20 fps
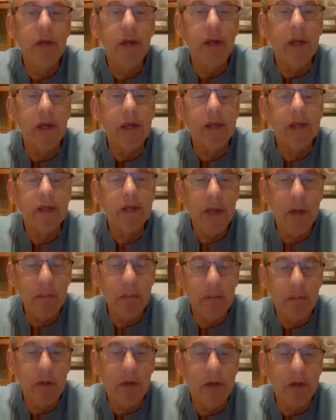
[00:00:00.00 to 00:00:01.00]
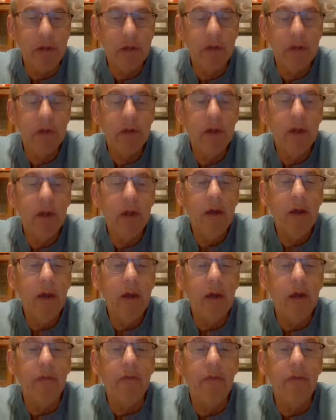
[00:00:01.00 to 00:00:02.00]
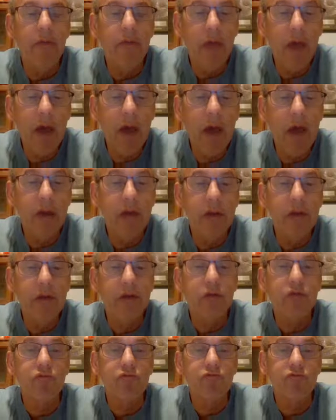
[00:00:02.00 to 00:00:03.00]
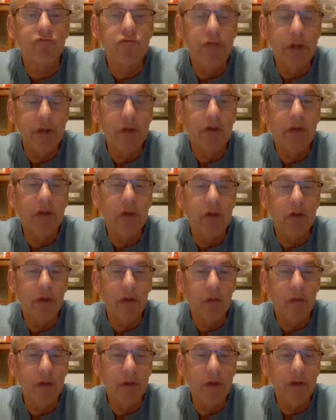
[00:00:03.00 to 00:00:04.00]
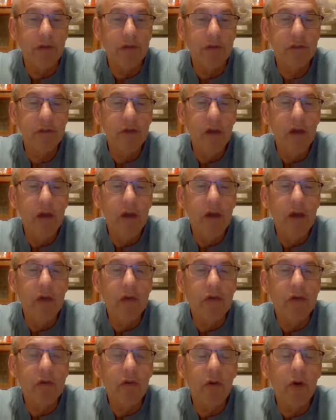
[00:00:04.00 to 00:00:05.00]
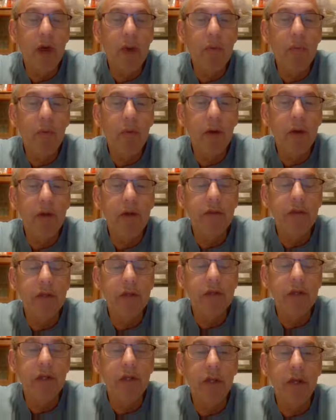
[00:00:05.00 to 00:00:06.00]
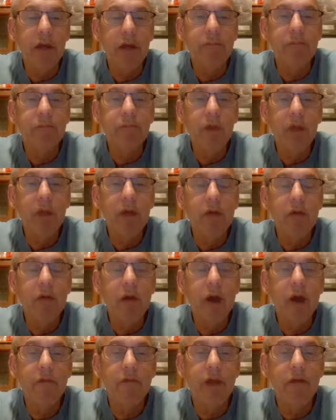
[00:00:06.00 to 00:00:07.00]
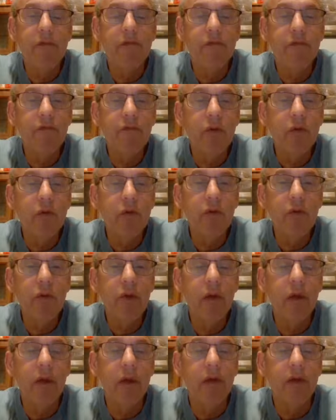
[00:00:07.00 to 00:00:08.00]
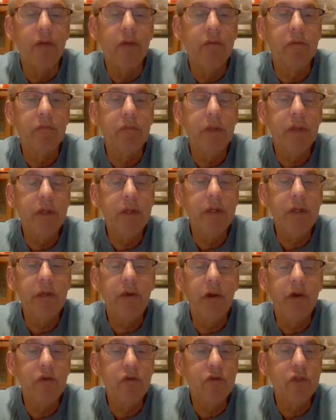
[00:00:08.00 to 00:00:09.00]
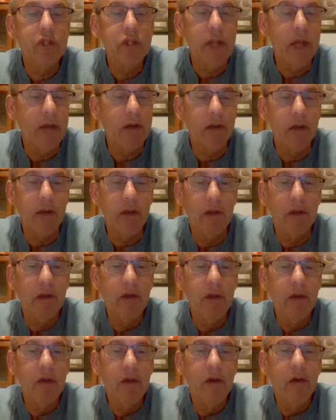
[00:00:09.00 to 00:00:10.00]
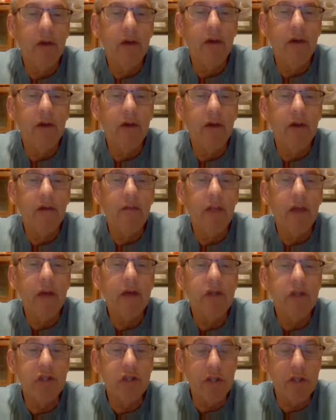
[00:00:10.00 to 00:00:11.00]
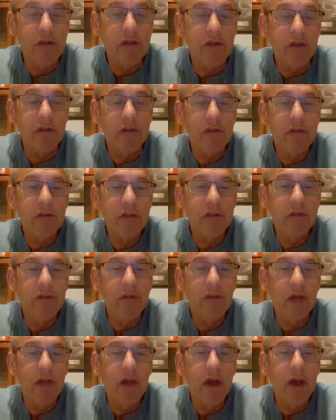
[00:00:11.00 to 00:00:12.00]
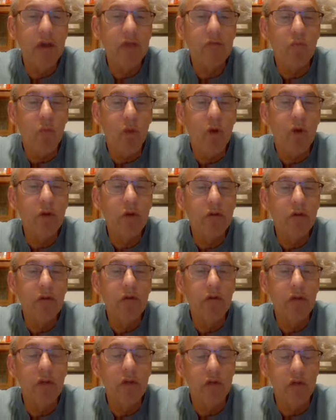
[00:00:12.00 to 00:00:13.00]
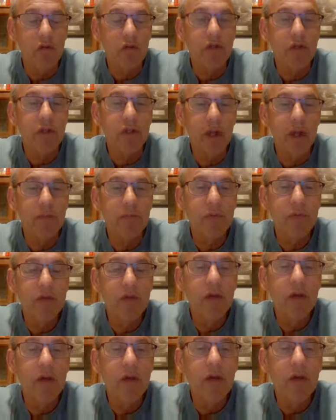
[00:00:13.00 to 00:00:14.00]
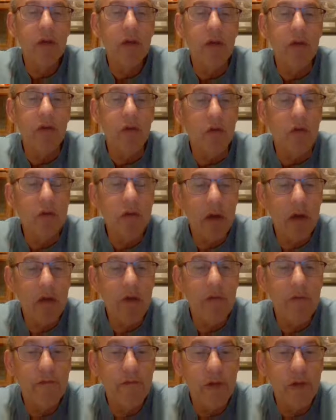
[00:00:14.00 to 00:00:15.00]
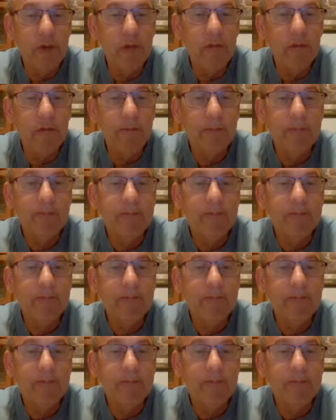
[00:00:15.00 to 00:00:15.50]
and accept us. And that is really glorious. And so I pray that today you have a full and complete understanding that Jesus has walked in your steps. He knows how you feel.